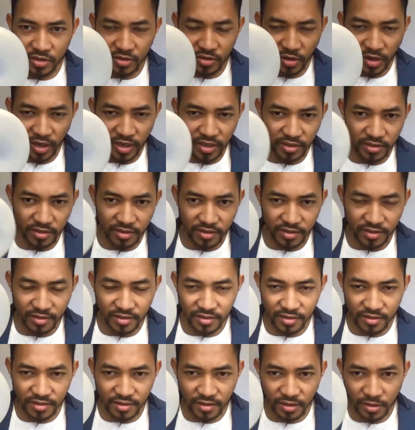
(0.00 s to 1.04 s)

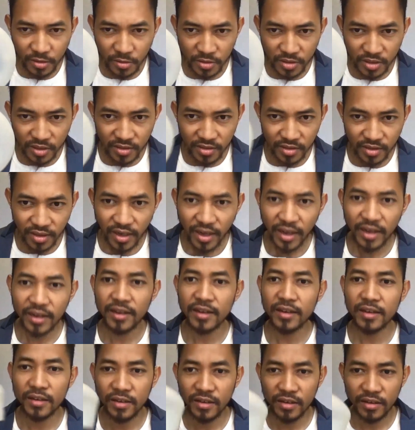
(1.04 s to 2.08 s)
translucent kind
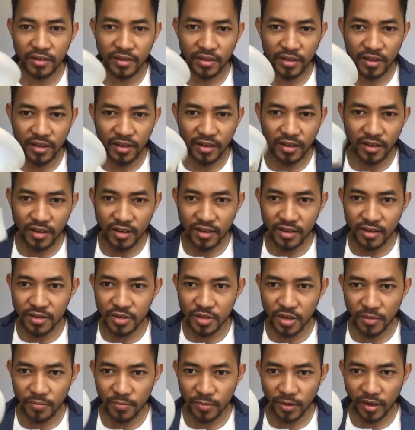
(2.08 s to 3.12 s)
of thingy
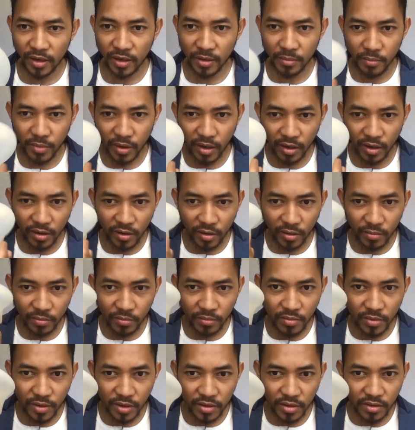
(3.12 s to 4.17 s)
shaped like a
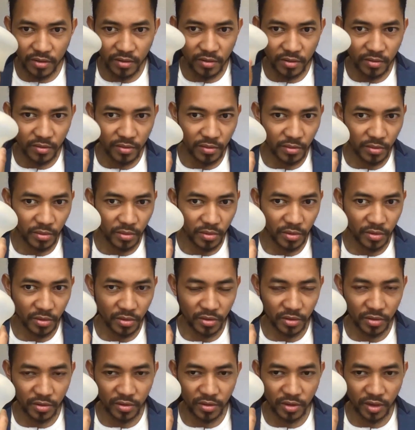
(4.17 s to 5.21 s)
bulb
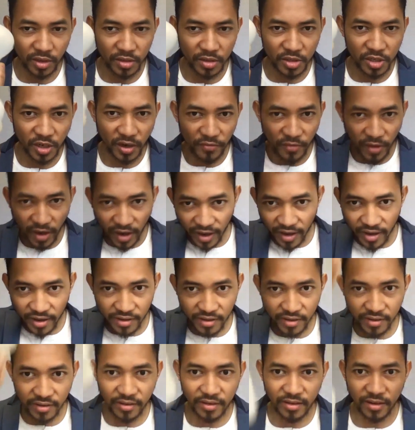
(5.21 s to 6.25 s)
or a chef hat.
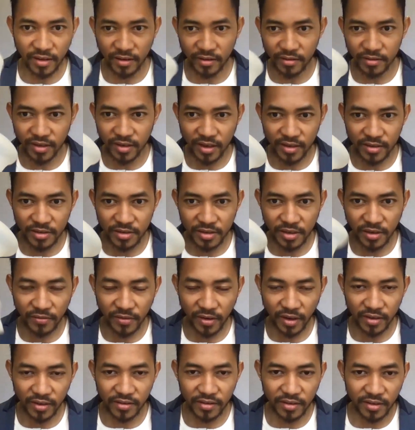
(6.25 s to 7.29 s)
No, not a chef
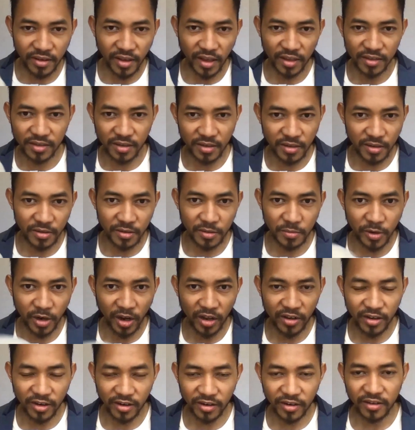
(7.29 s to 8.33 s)
hat. That's another
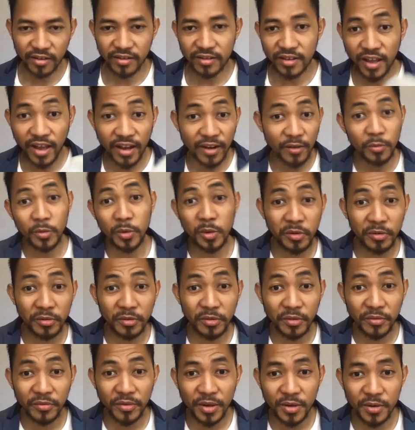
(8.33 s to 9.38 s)
product that we
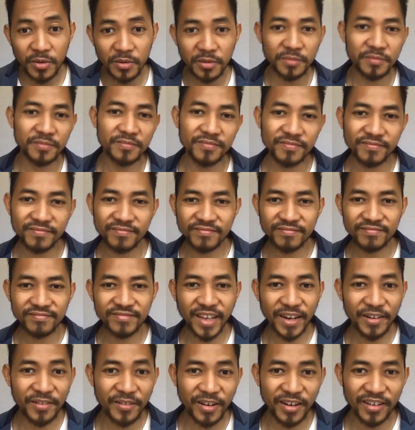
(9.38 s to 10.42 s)
will review
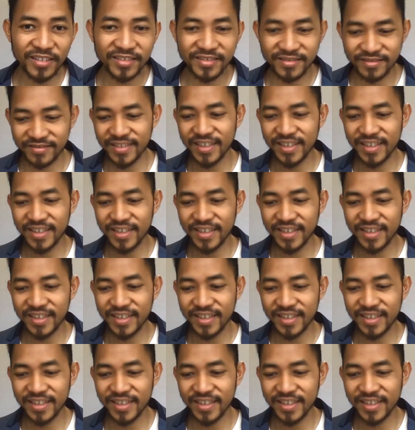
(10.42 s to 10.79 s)
later on